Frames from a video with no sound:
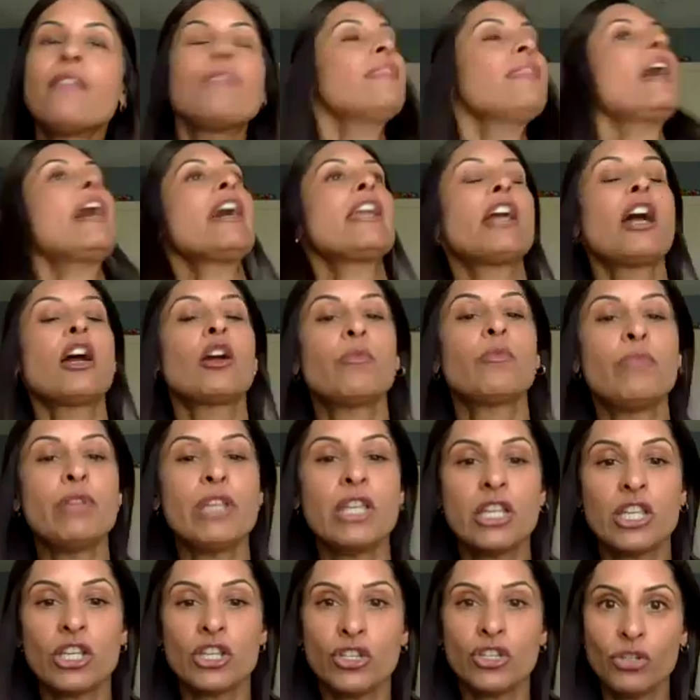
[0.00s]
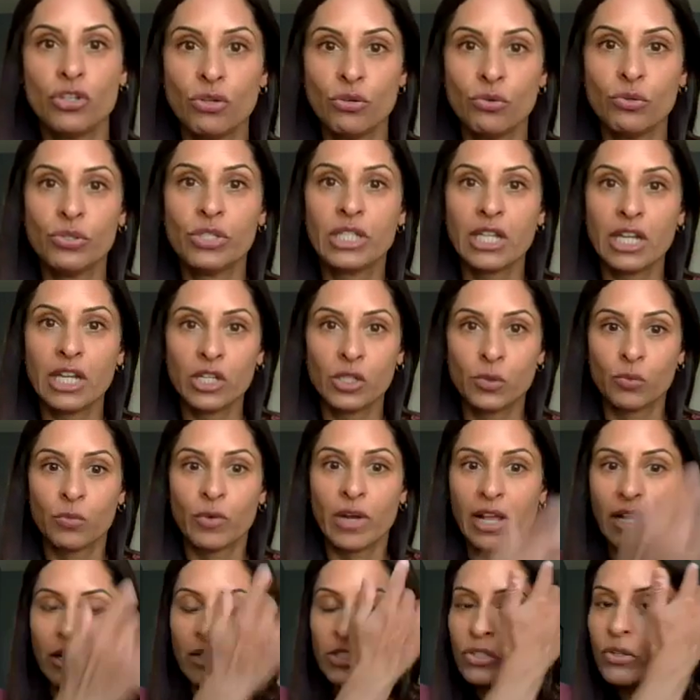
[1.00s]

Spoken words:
that are being used as well.